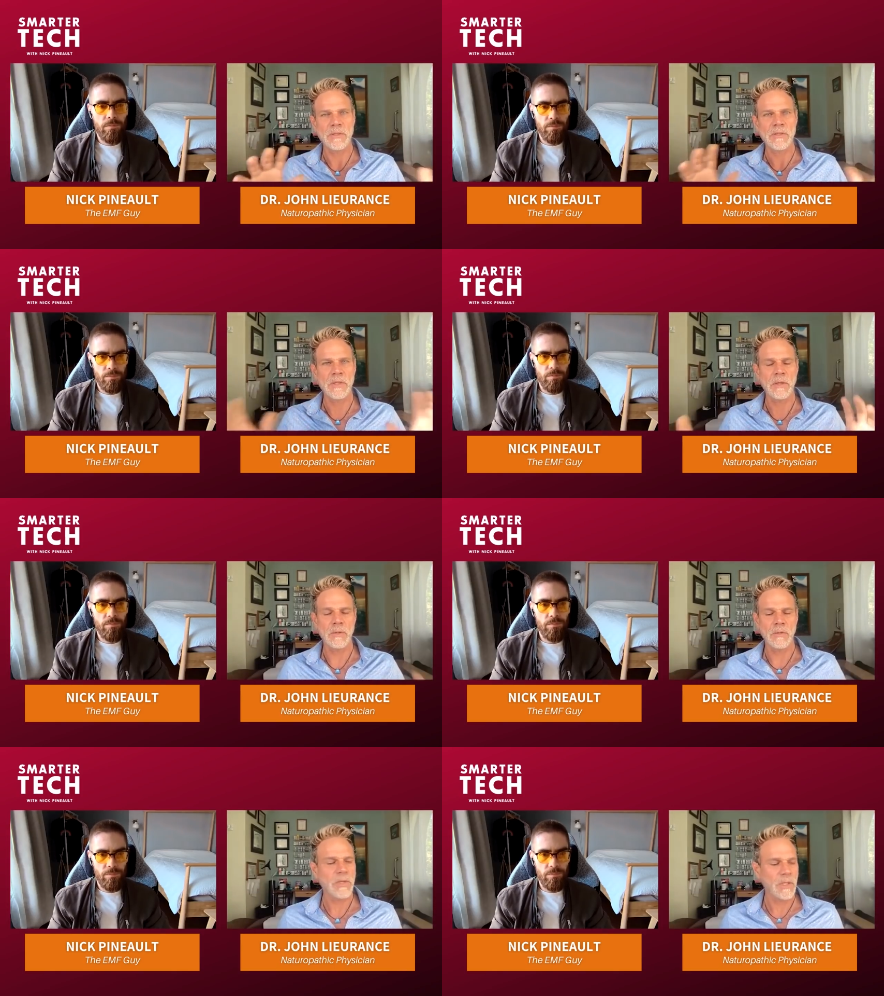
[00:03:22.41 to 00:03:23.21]

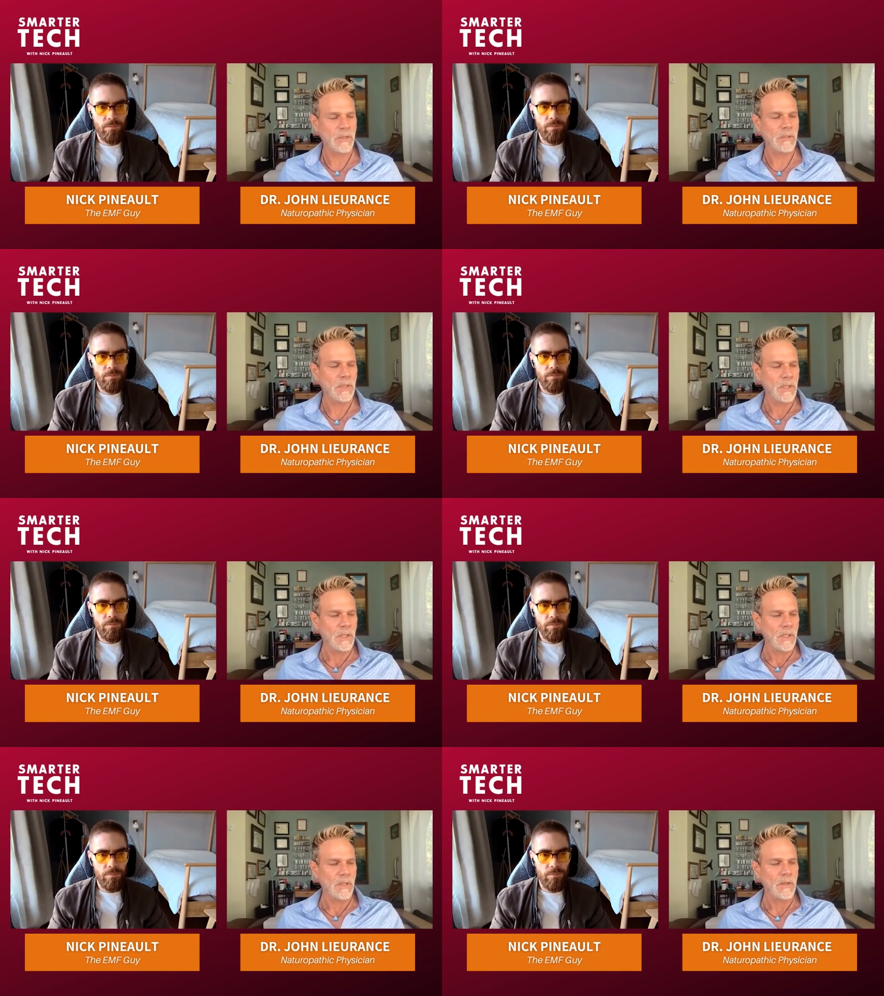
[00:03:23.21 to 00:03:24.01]
Speaker 1: So the
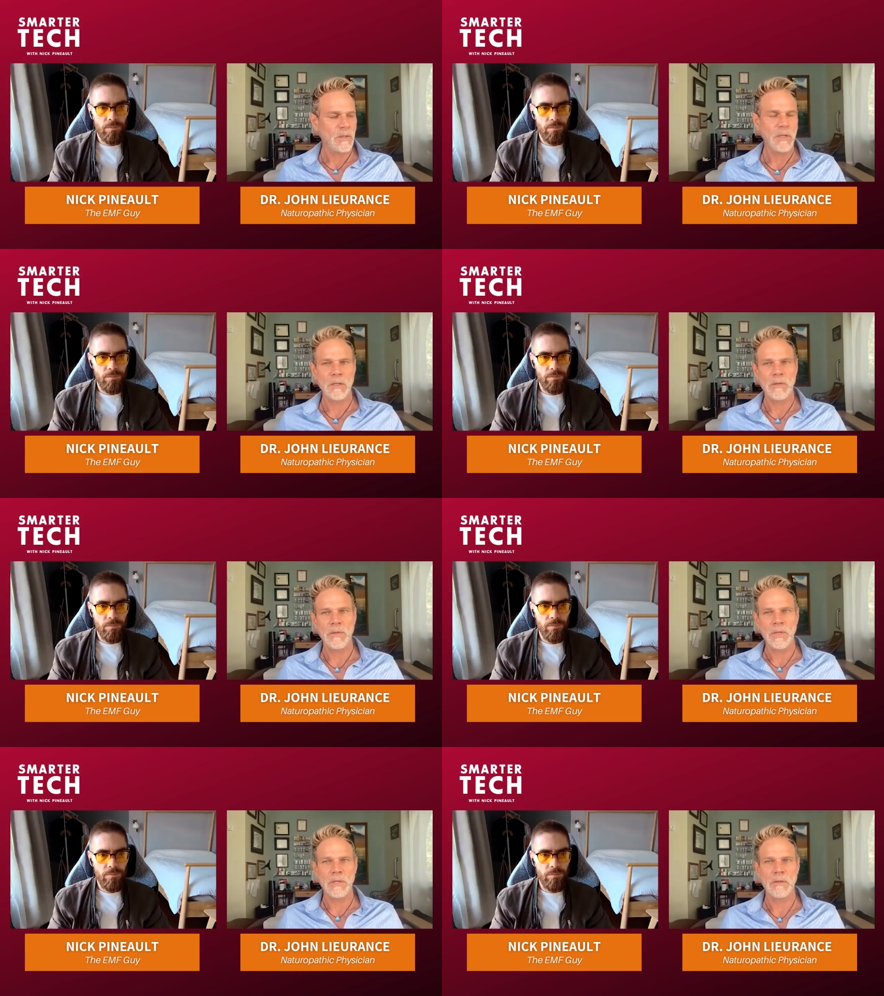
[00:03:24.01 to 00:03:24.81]
the
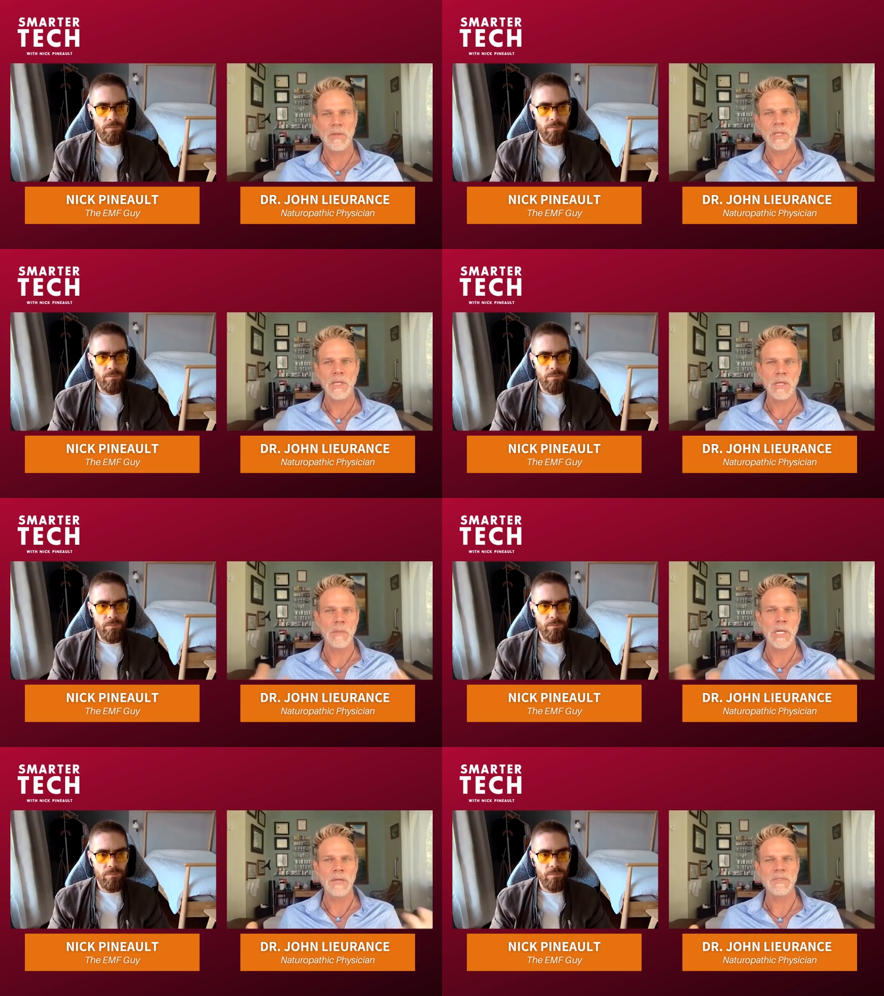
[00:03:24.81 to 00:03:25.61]
the the
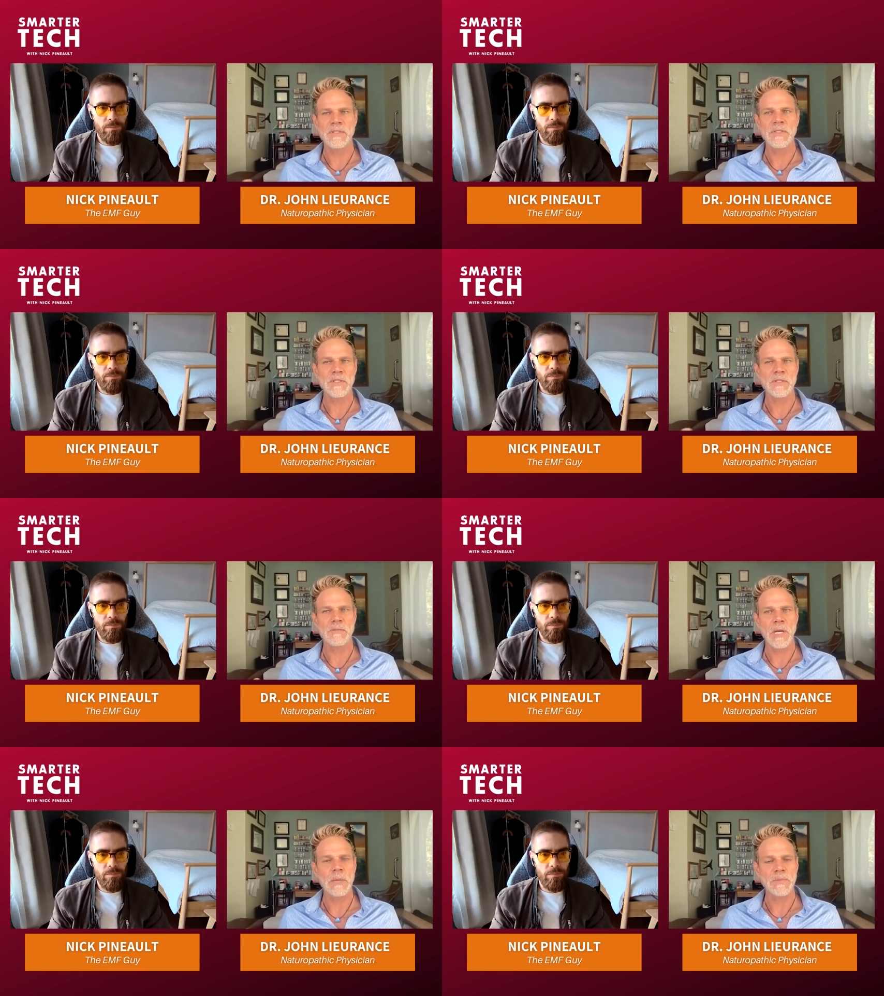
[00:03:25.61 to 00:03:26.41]
EMFs
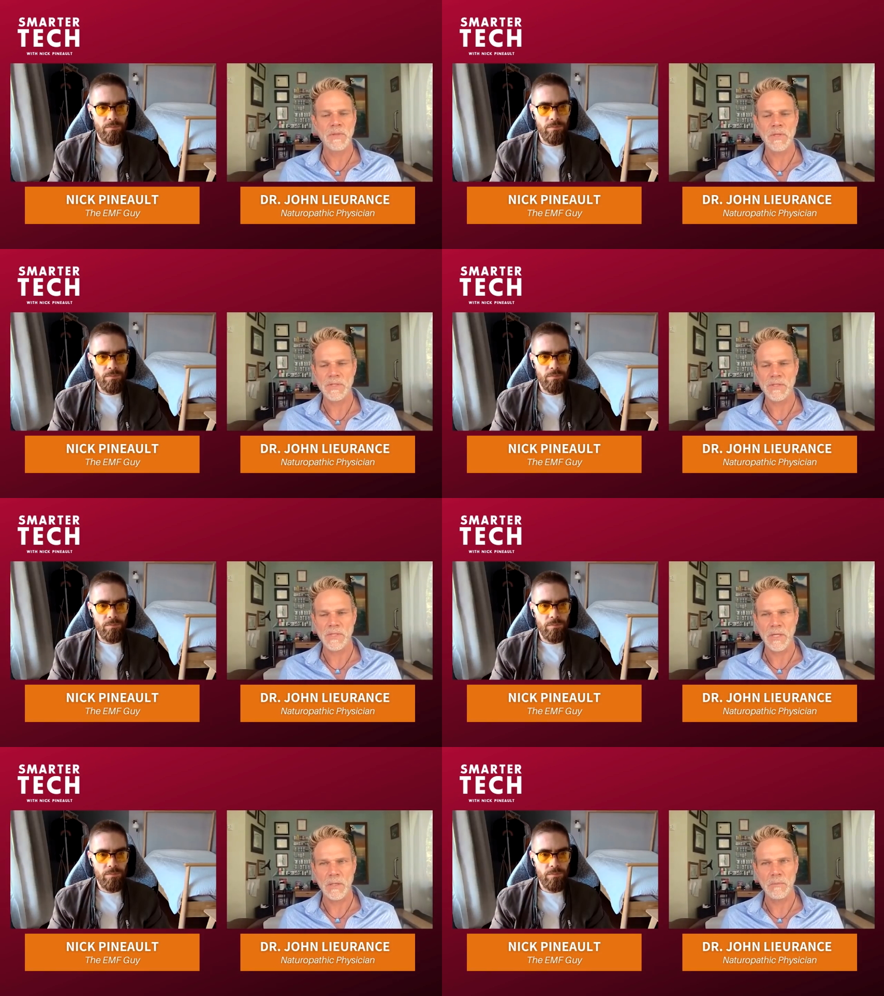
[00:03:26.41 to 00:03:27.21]
disrupt this
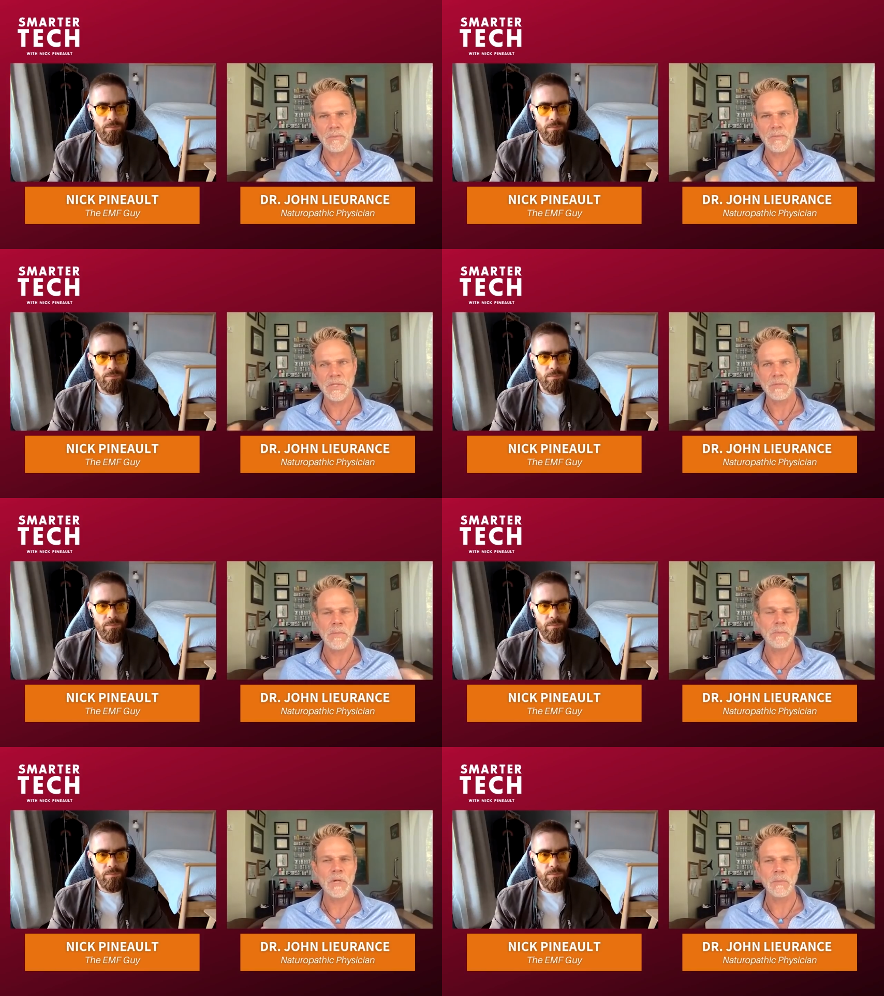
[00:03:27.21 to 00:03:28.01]
um, this
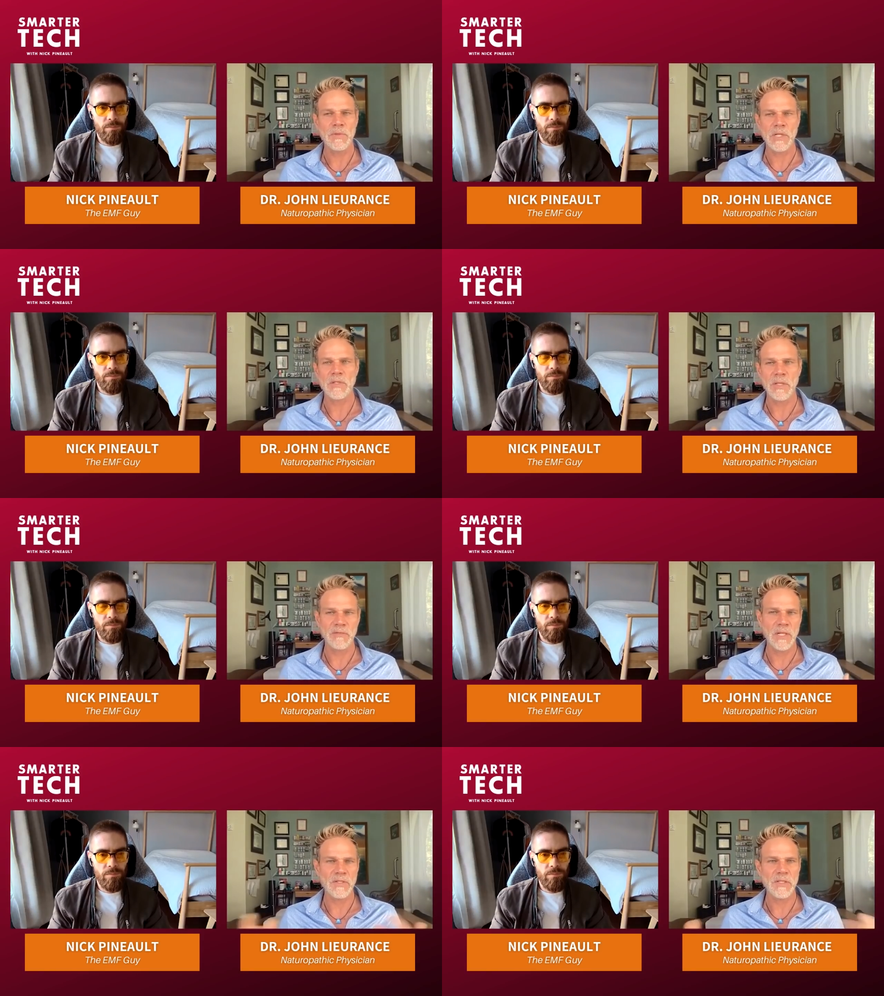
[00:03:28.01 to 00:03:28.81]
membrane potential. They've
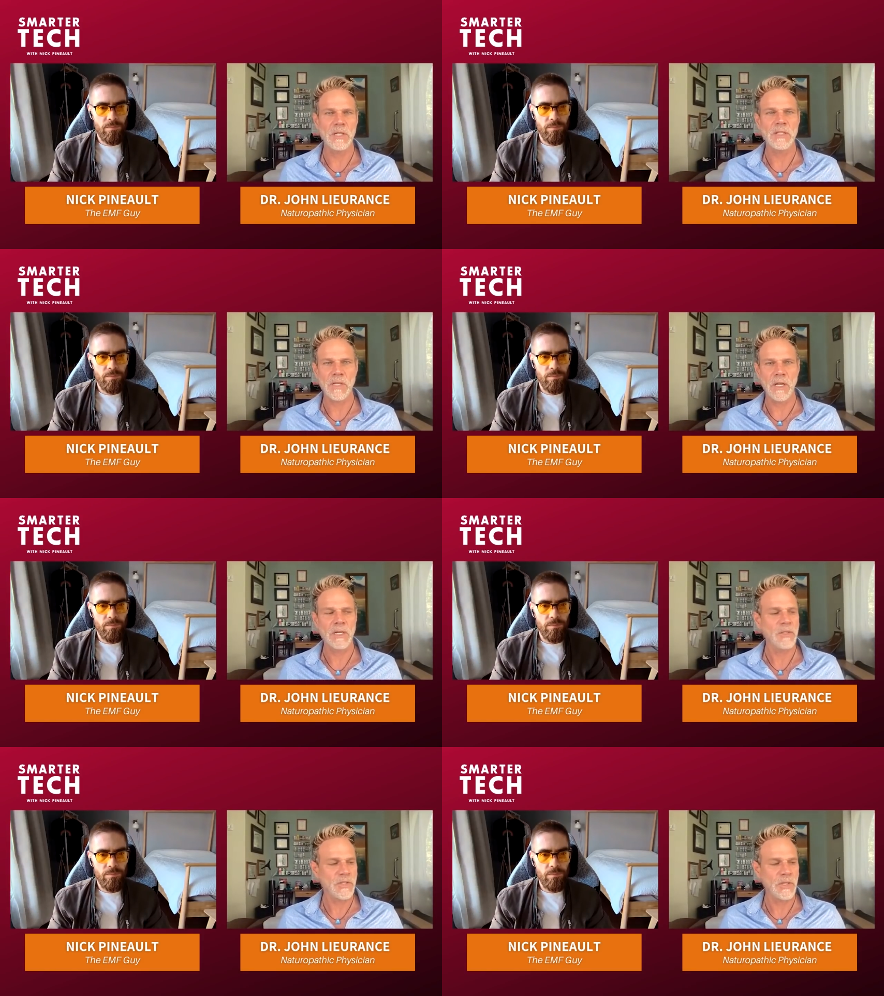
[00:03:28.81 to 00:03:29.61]
done studies on it
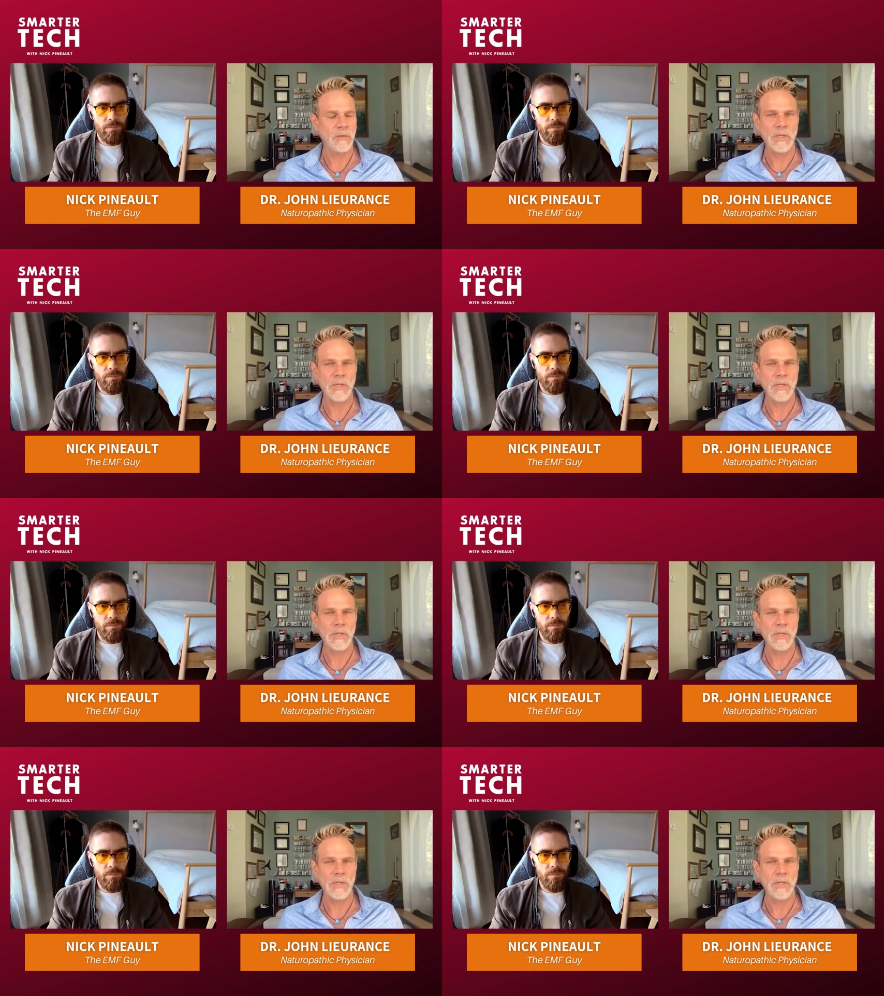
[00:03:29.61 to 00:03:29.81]
and shown